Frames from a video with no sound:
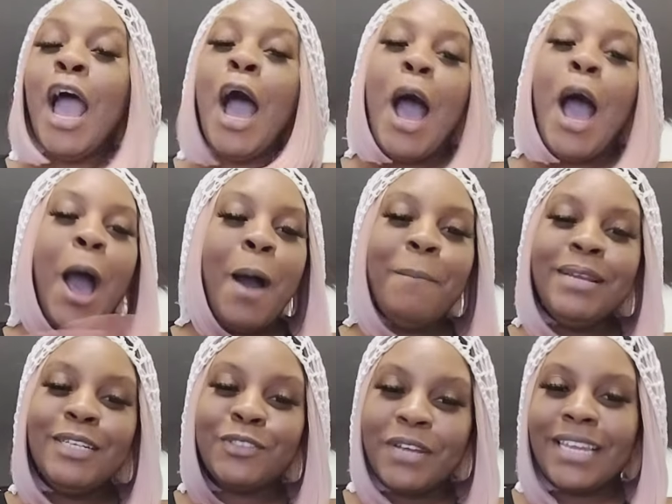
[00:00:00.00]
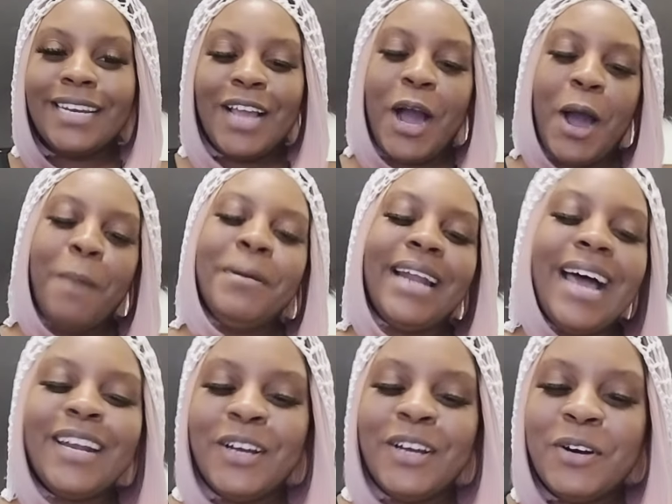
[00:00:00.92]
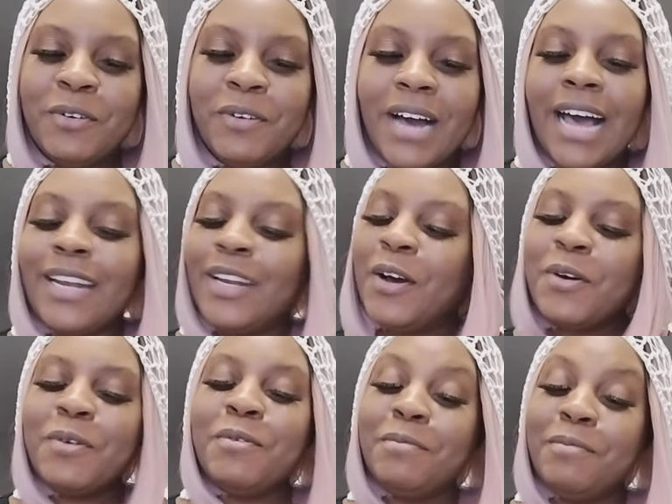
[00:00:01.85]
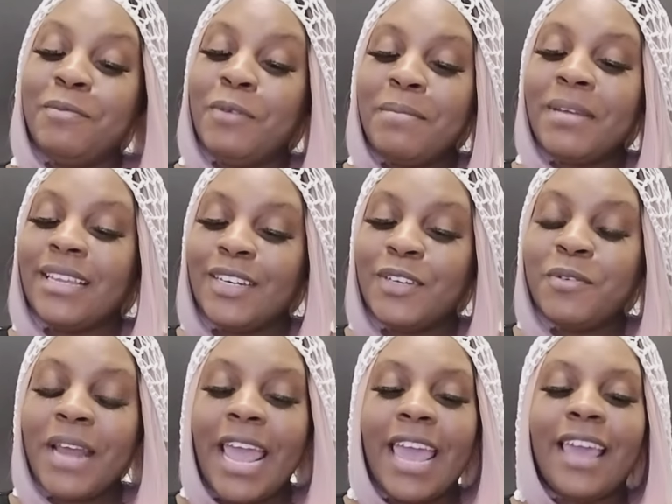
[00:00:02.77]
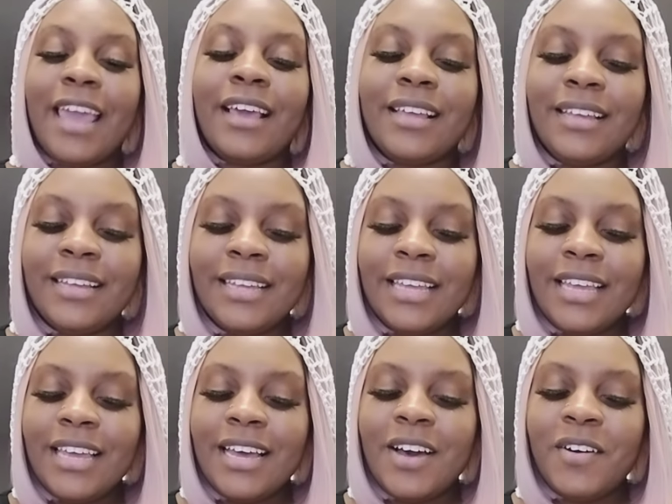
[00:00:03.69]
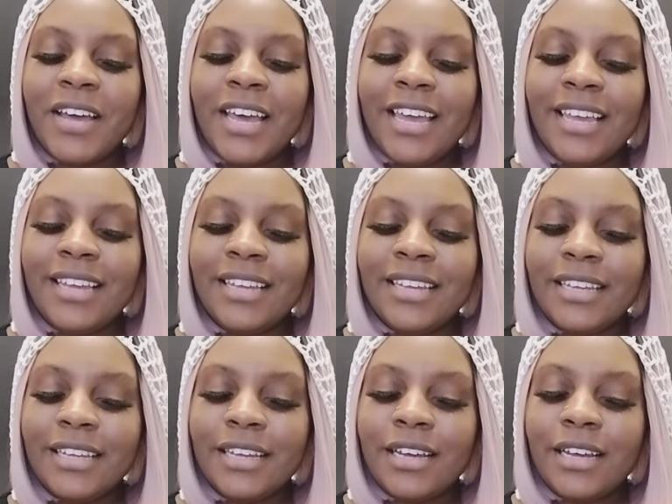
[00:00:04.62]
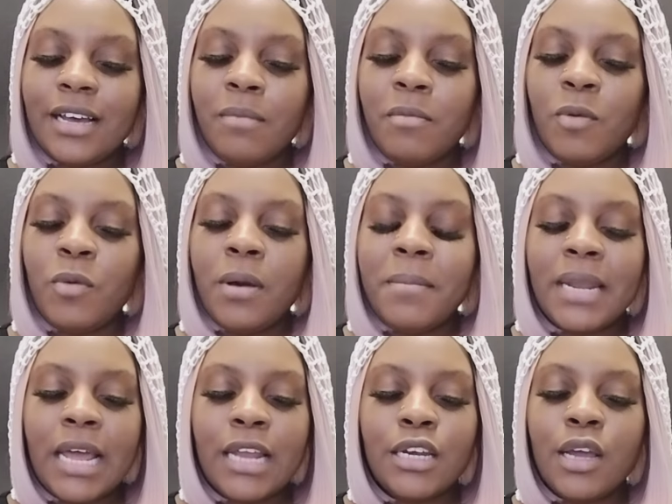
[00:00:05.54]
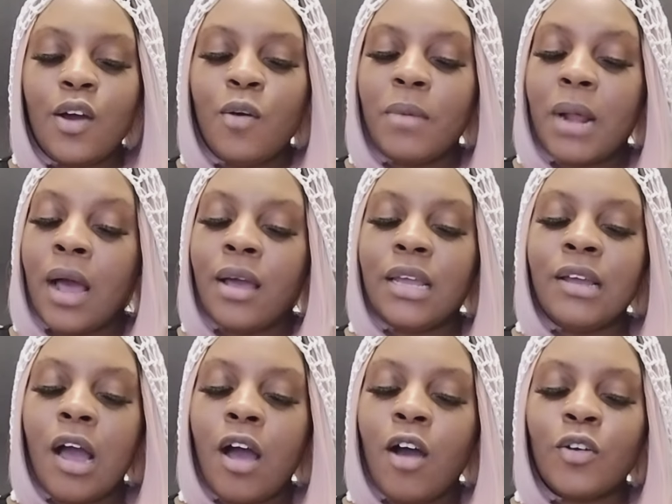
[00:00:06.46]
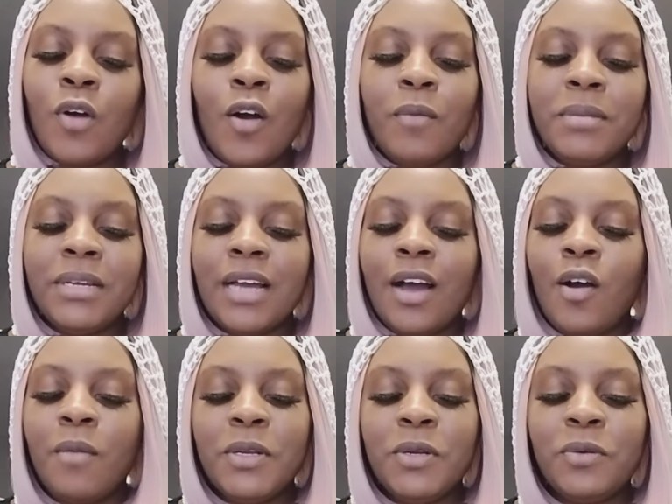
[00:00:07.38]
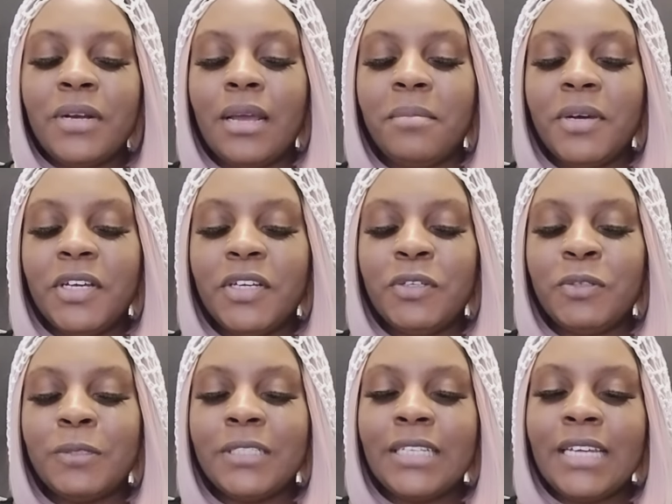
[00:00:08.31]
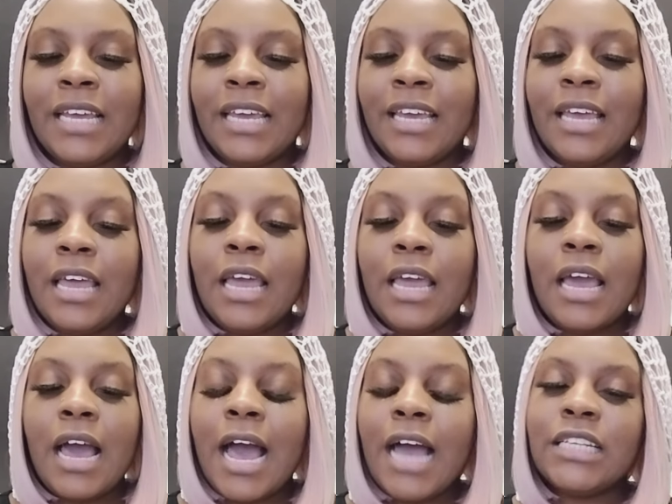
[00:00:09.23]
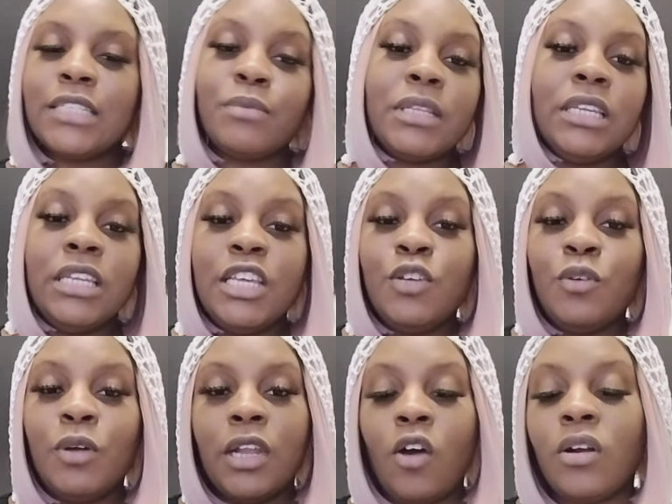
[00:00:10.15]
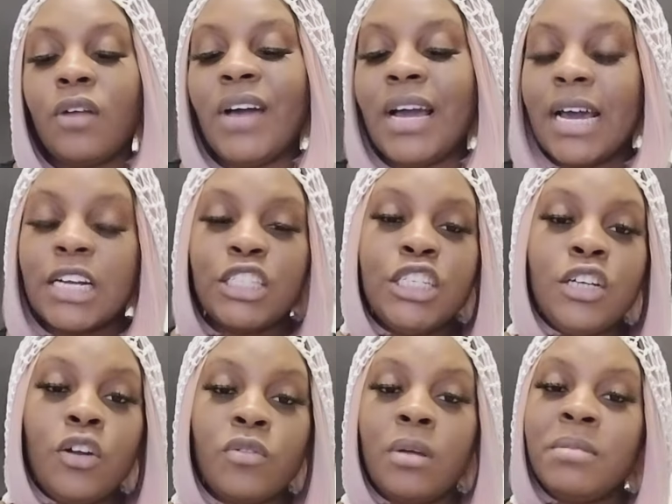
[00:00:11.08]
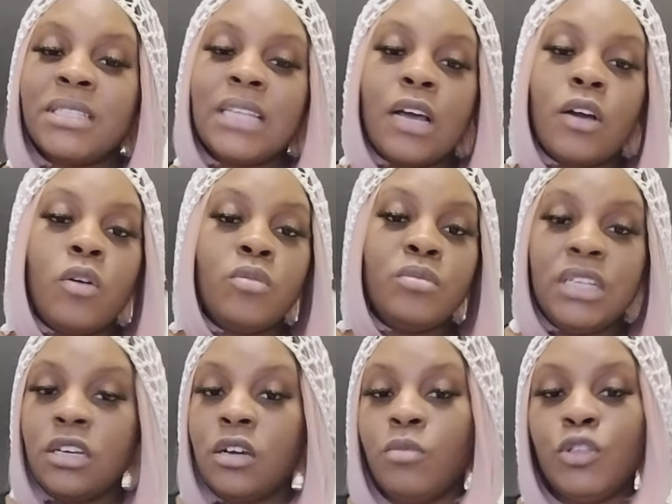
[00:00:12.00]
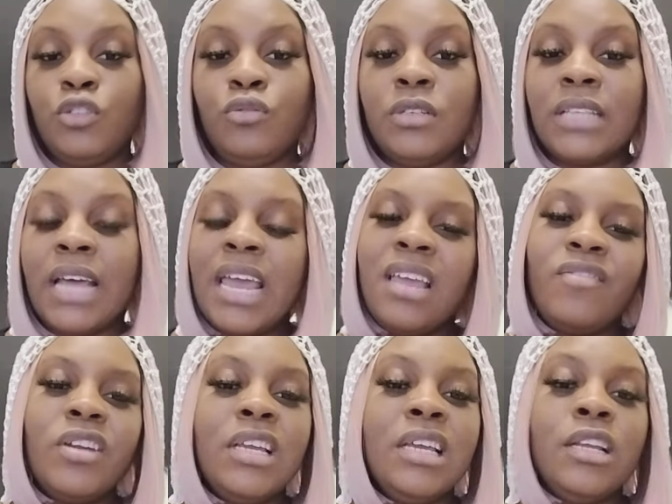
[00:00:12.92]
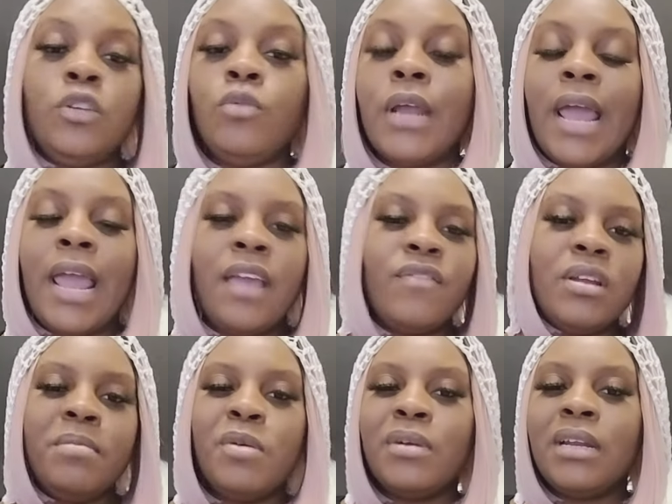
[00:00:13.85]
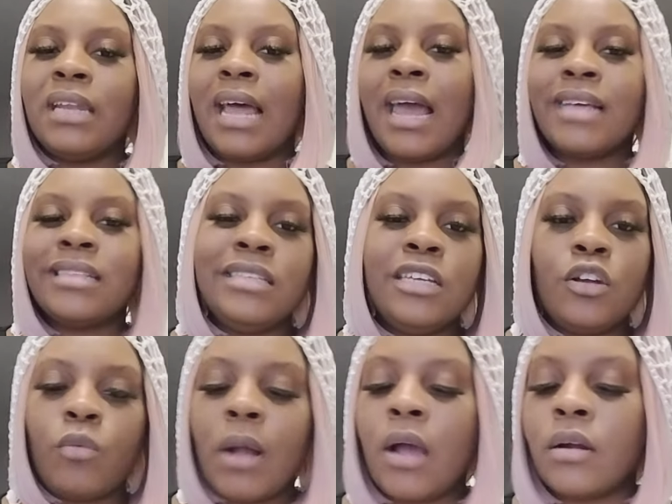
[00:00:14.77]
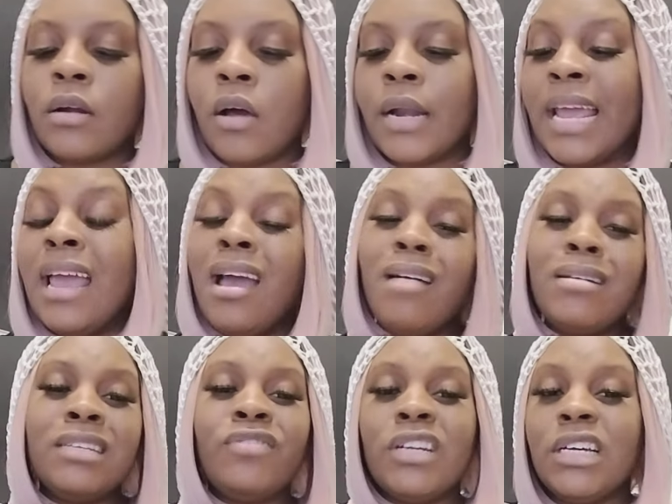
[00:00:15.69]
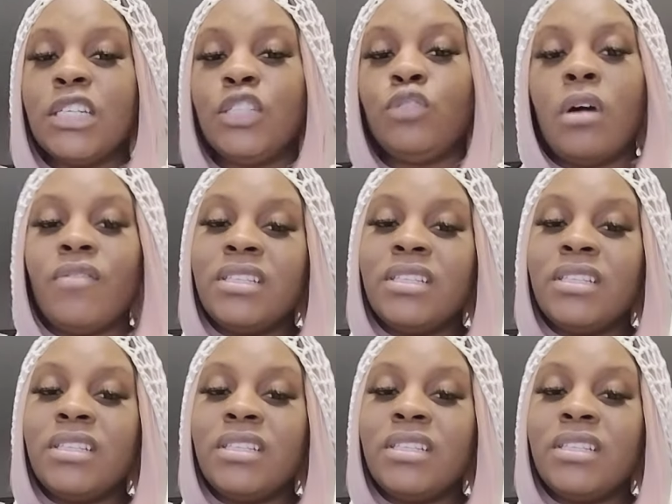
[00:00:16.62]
I don't be tricking y'all, but I know. I know women can do that. Okay? I'm a woman. I know. I don't be doing that, but you know what I'm saying? I just rather leave you alone. If I got to cheat on you, I'm just not going to deal with you. Because I ain't finna even do that. I ain't finna be with the line sneaking around and all that. I'm just finna cut you off.